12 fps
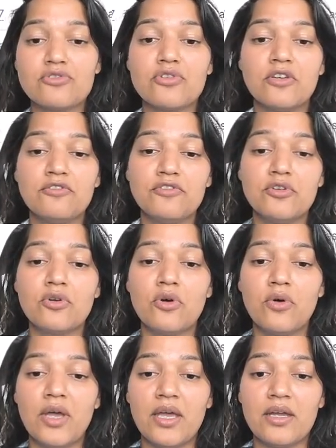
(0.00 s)
So if you
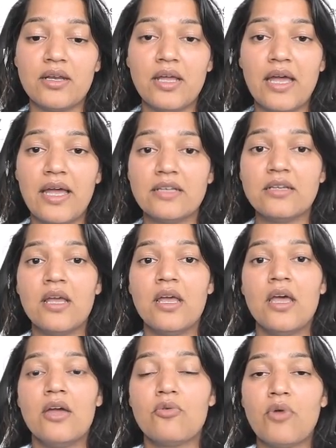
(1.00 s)
go ahead and
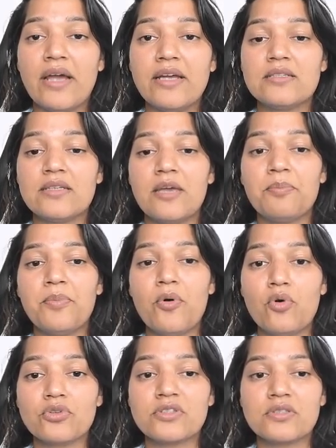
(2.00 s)
write a
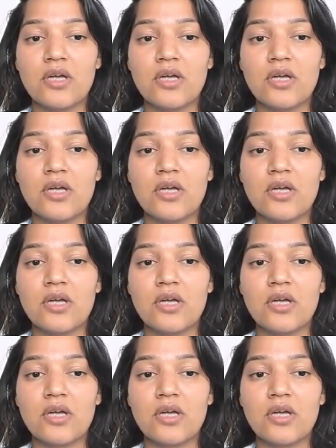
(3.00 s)
post